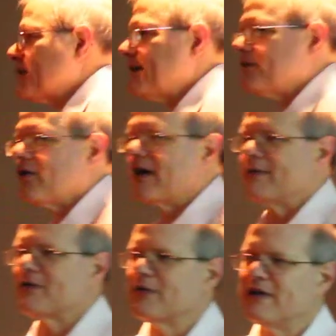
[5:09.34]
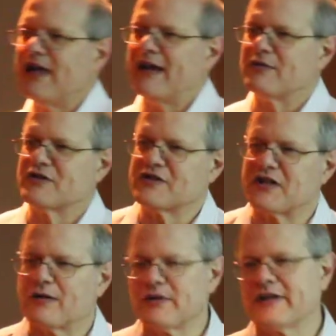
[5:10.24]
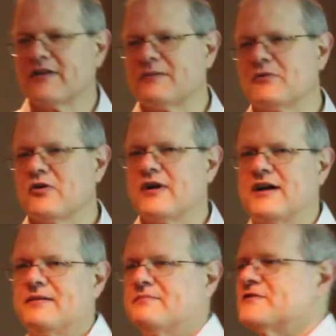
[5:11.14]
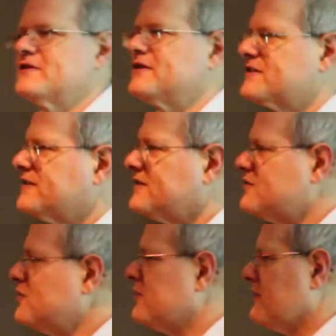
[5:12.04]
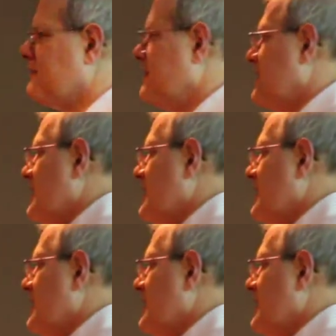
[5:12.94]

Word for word: trying to program in three languages, and I really only program seriously in two of them,